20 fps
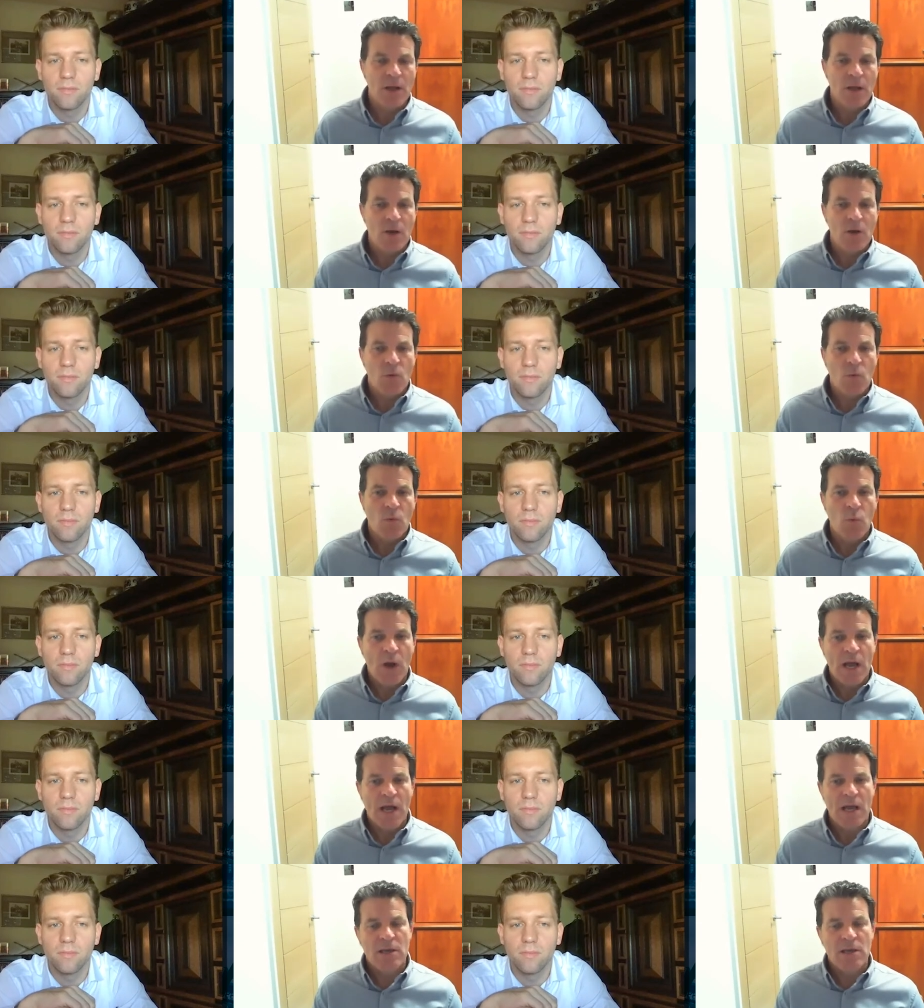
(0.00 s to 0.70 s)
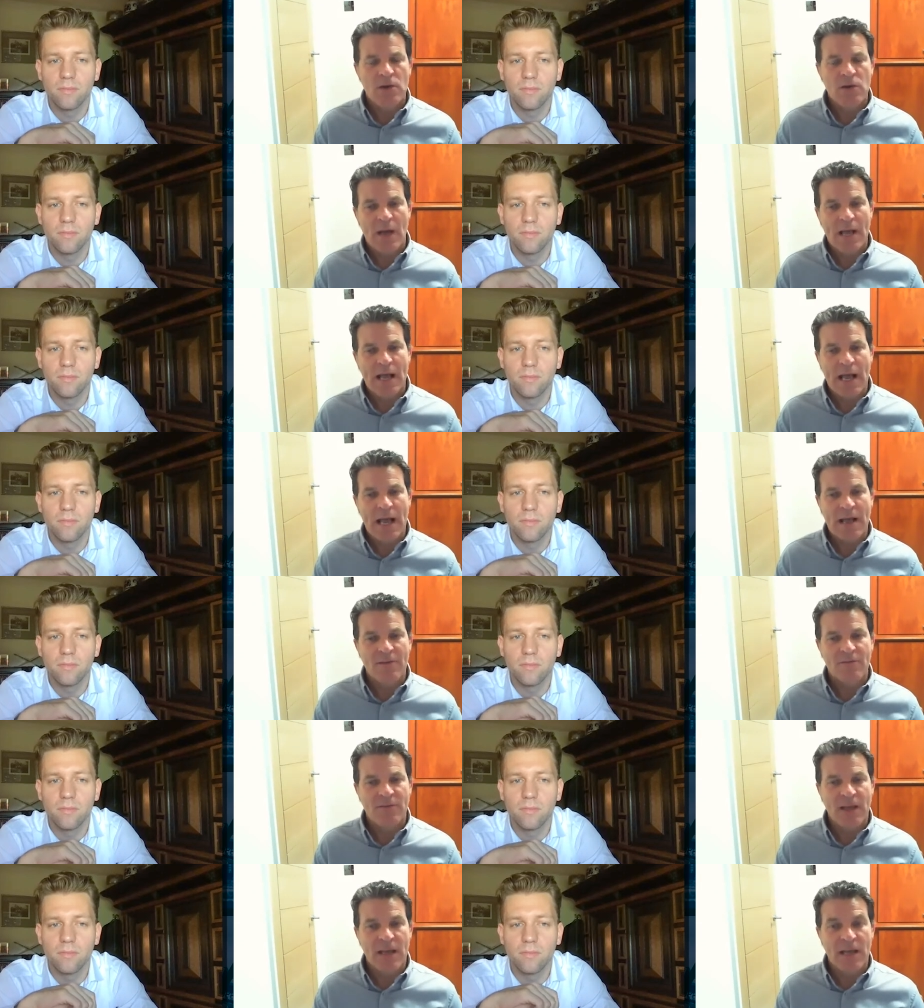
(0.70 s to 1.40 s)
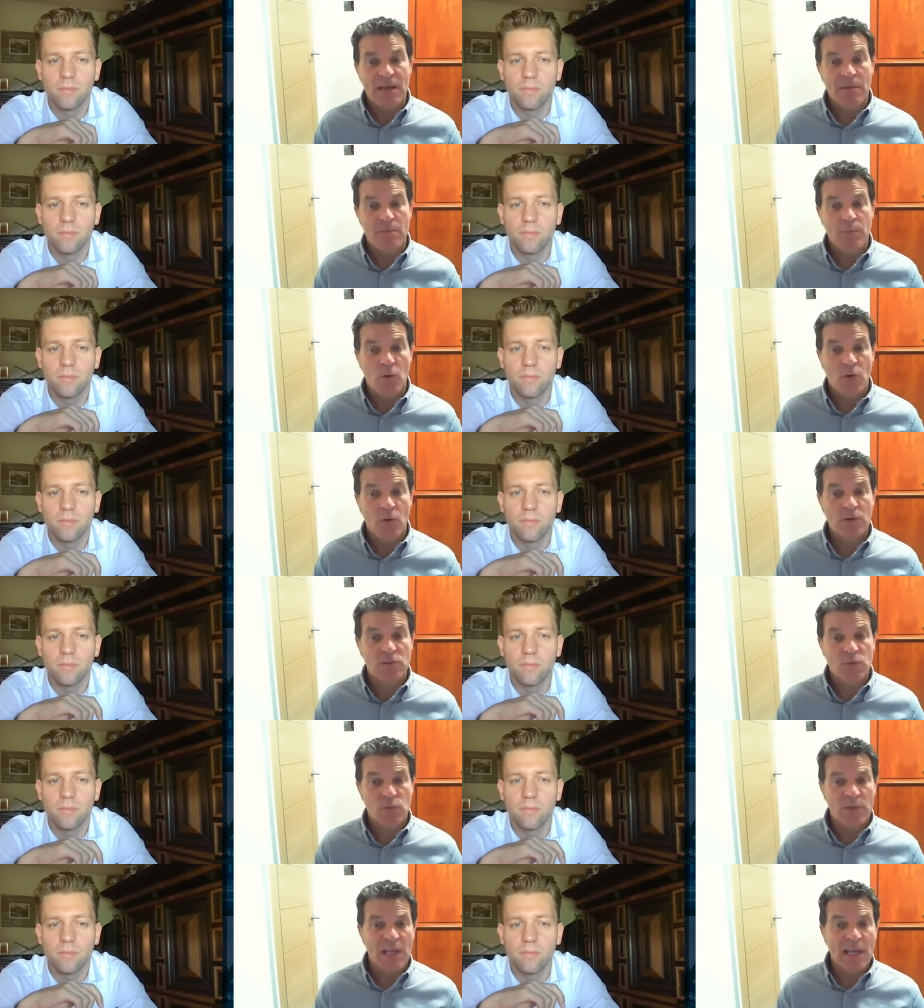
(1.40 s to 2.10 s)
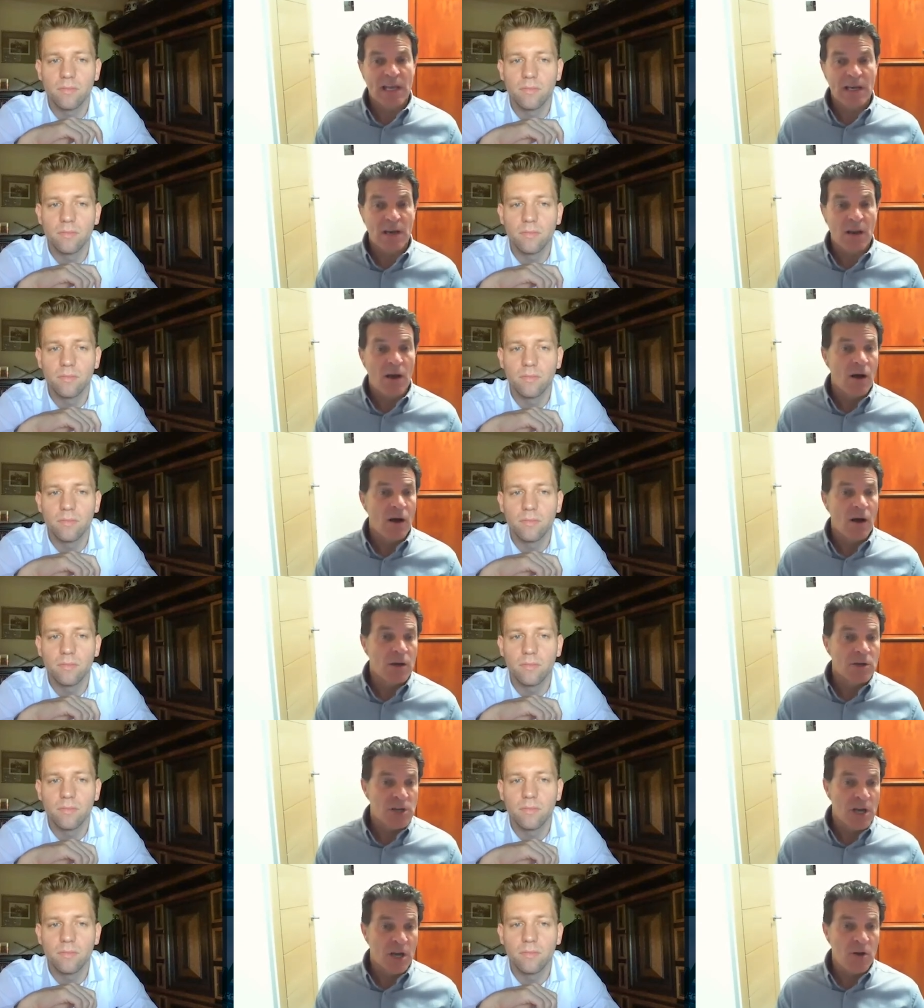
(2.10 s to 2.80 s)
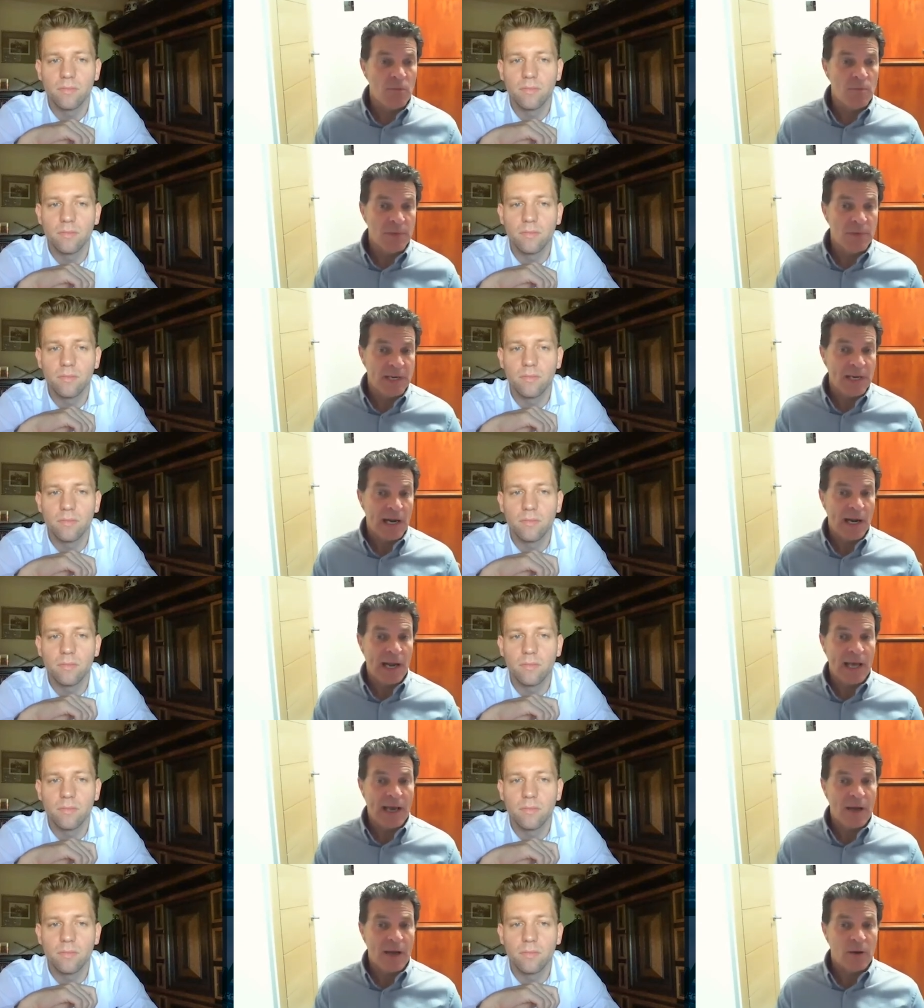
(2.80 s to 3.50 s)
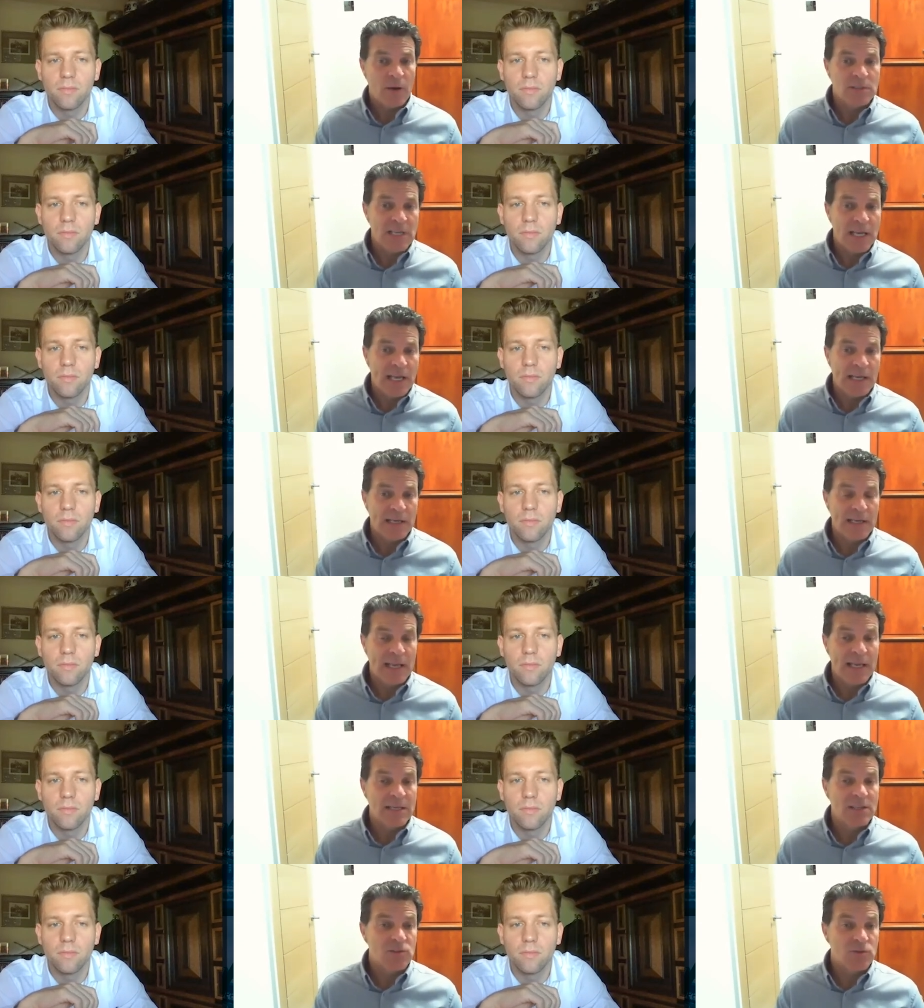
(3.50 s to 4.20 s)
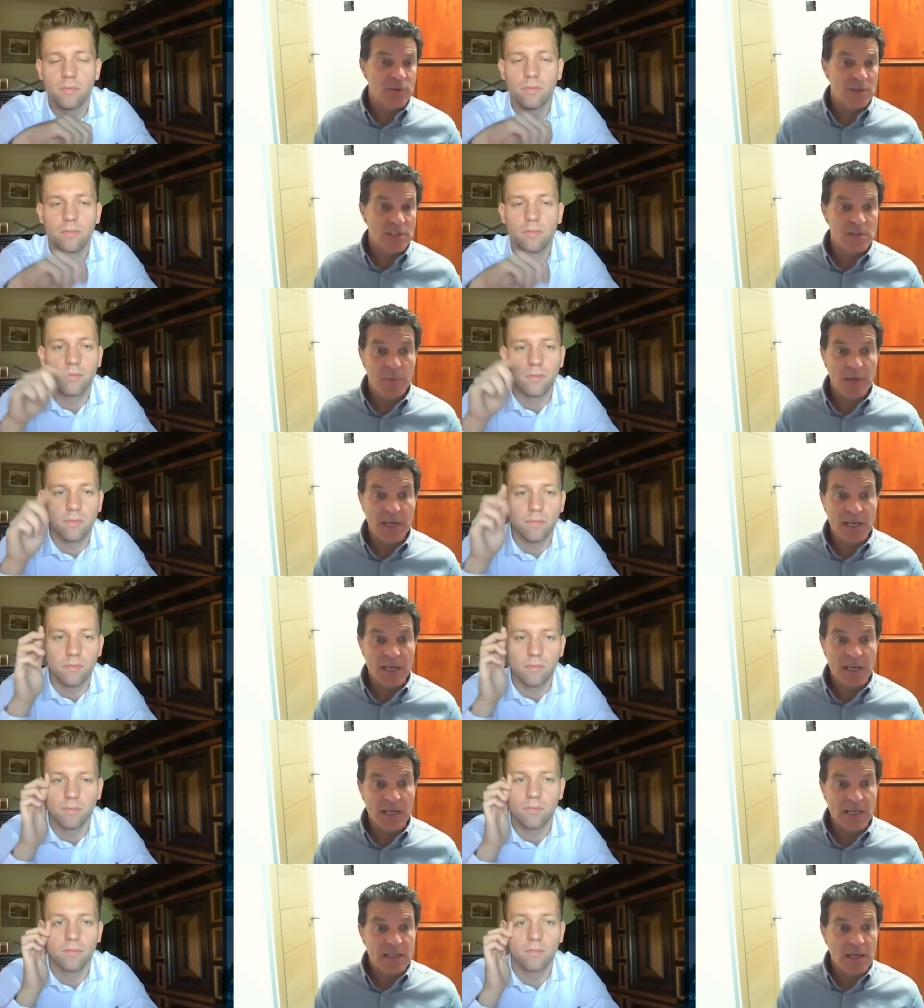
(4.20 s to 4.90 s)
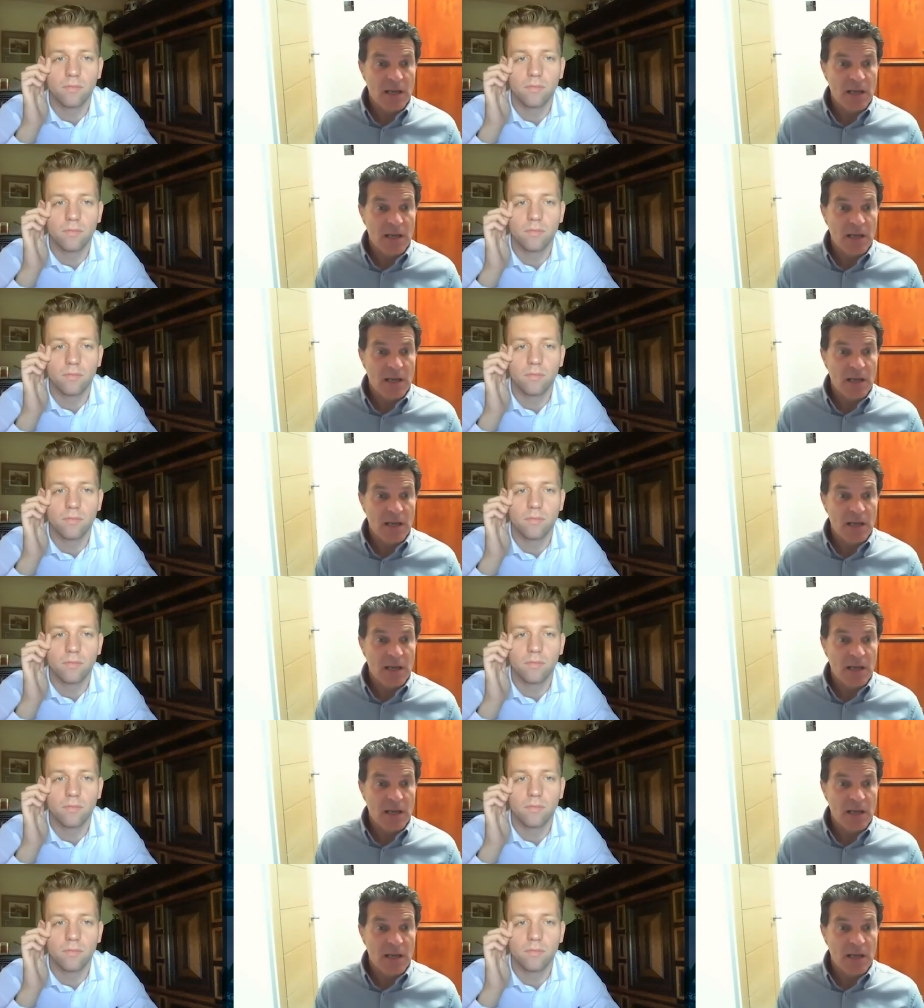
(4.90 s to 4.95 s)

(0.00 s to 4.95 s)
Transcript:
Speaker 1: where you have a box with a larger opening and allowed to en enter at speed,